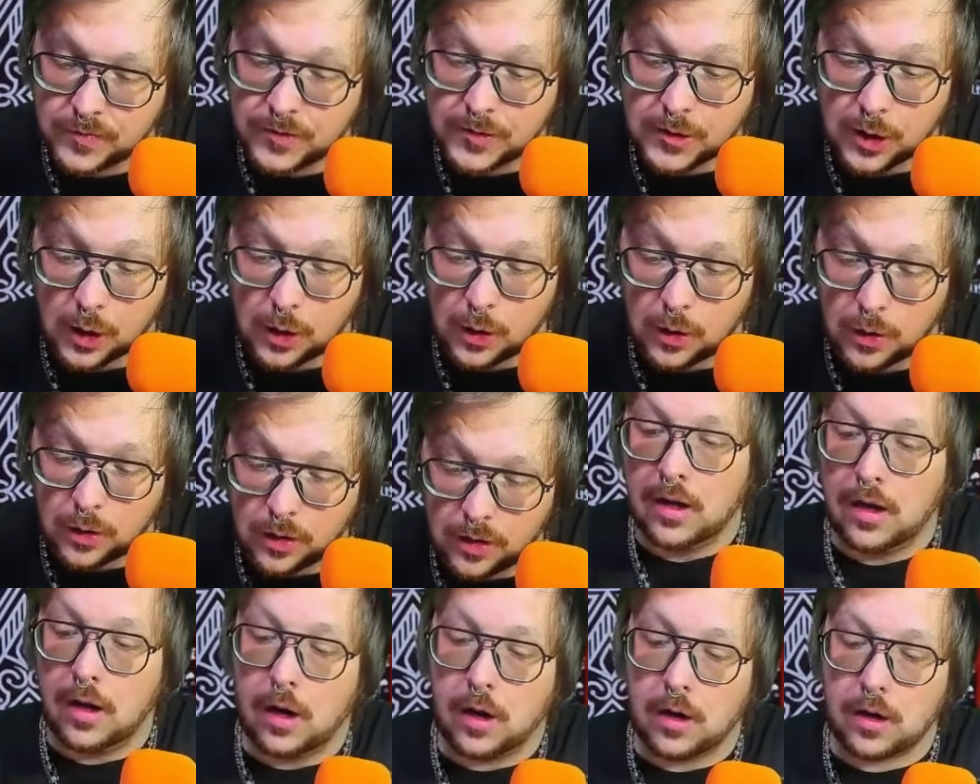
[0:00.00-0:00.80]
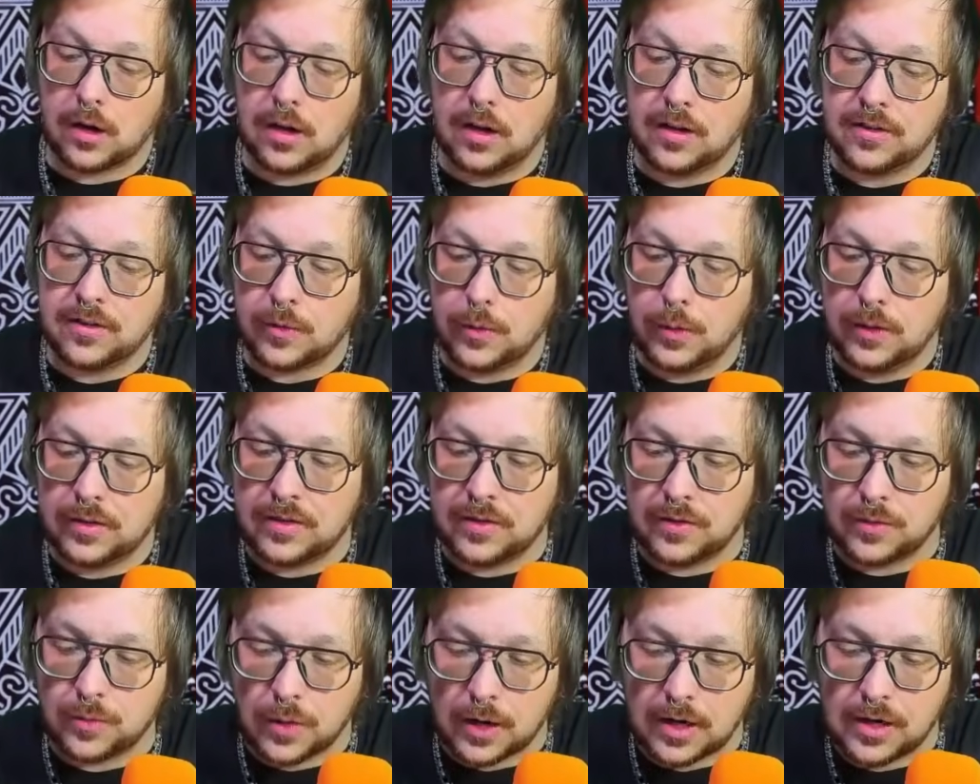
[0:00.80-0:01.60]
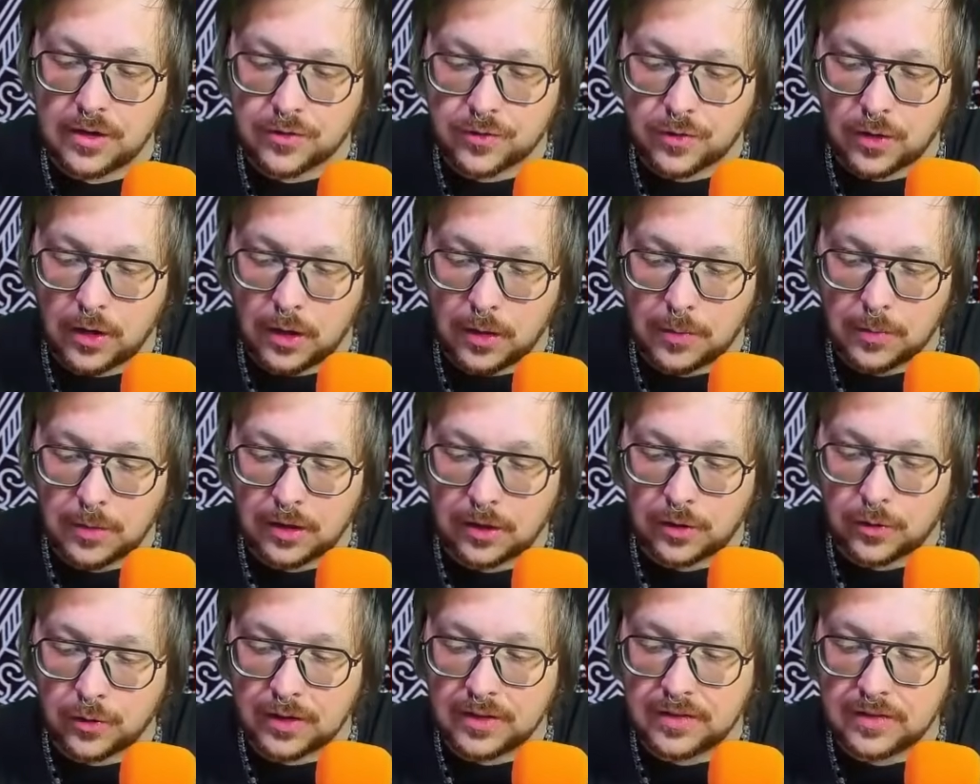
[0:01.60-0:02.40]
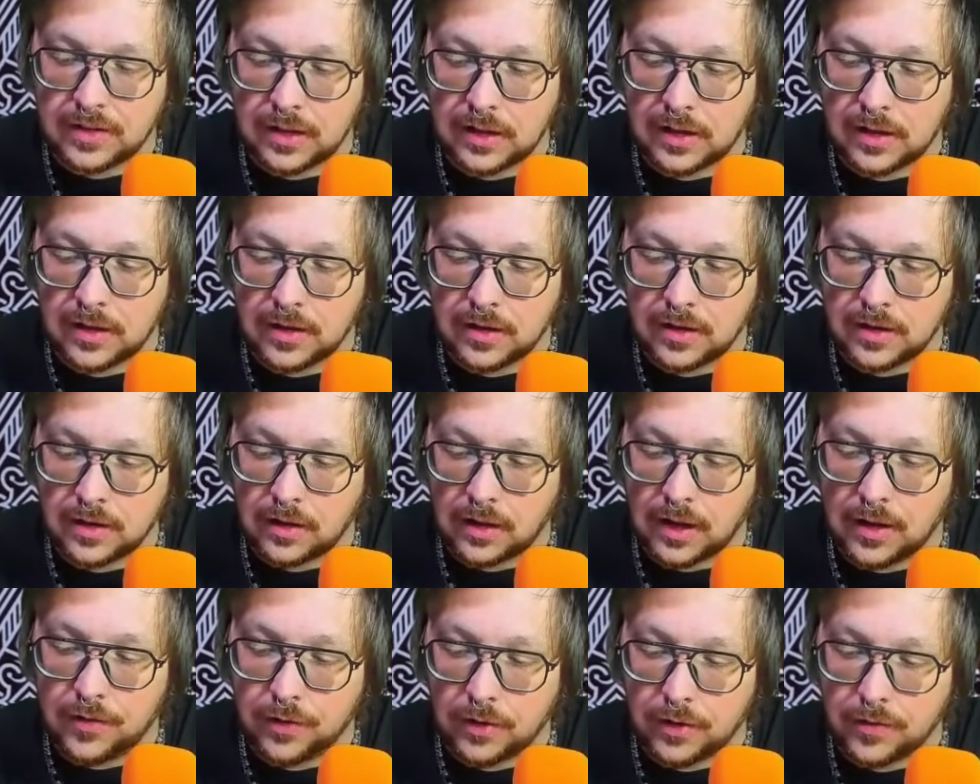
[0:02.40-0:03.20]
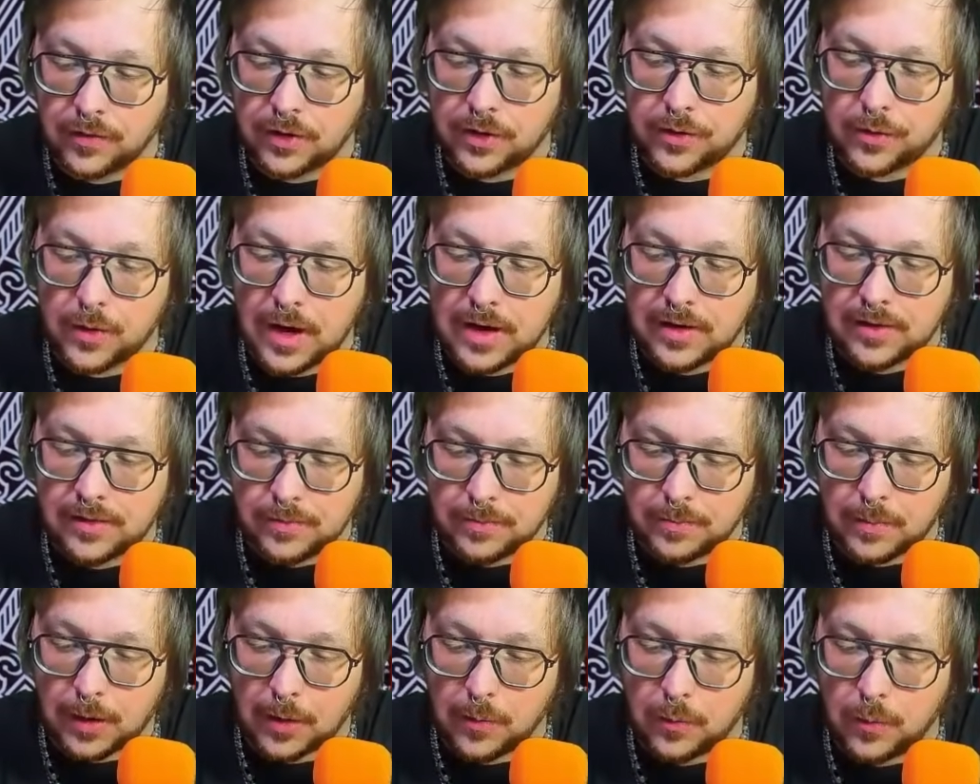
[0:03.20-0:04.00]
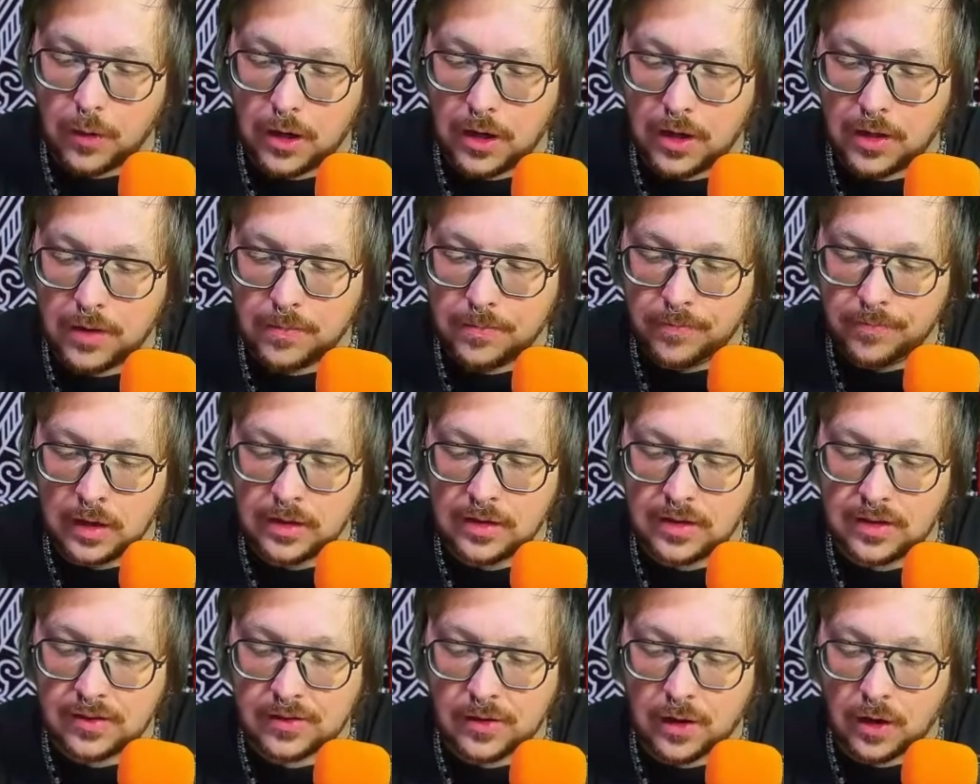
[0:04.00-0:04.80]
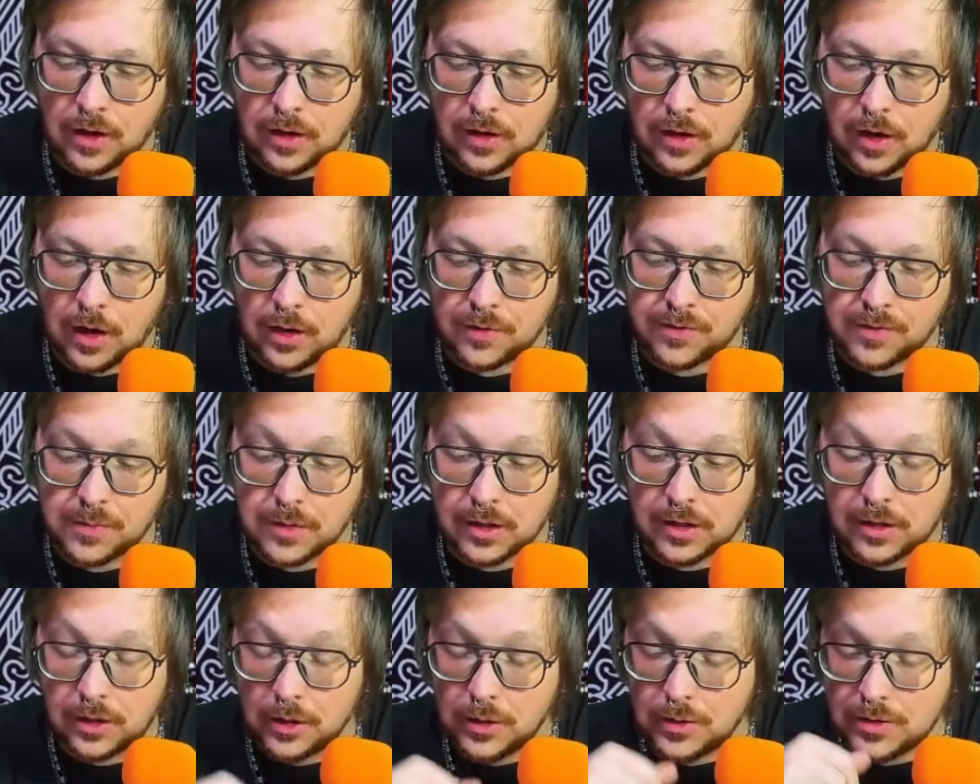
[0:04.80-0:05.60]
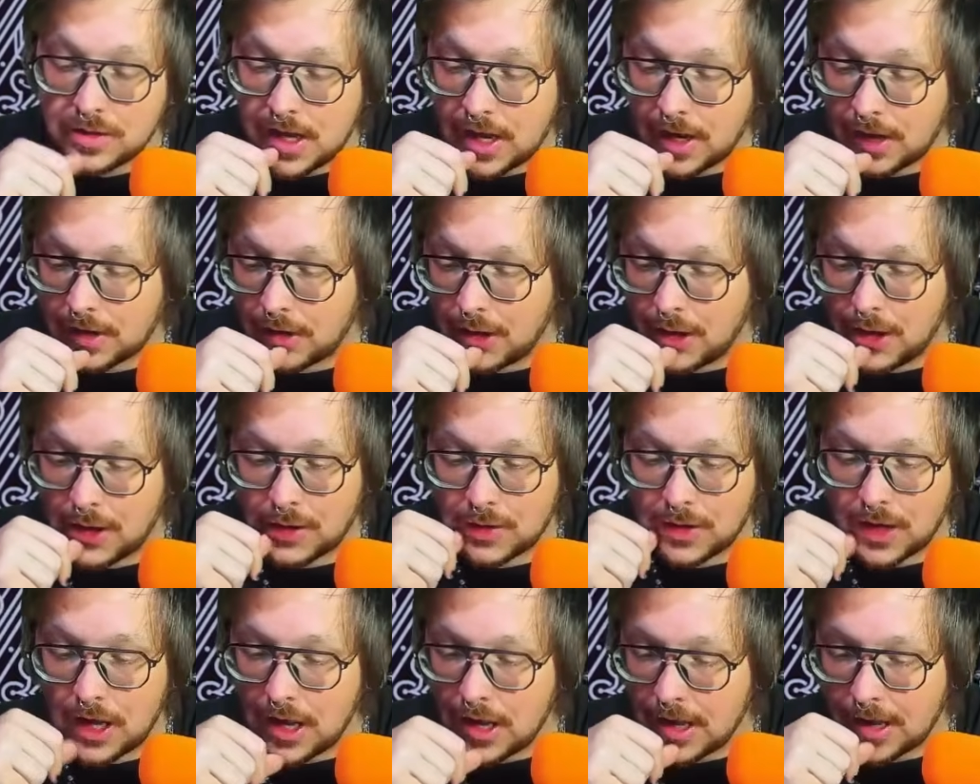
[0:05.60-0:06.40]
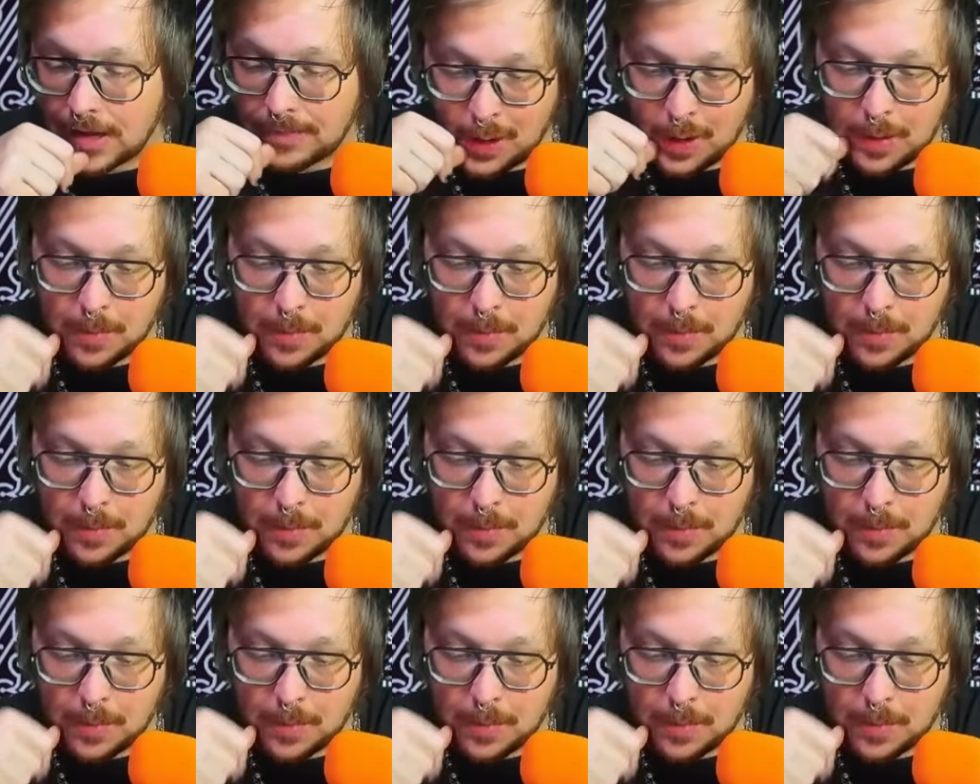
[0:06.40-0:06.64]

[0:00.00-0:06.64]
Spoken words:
So our consequences range from increasing the level of a threat by 1, discard a card from the clue deck. Oh dang.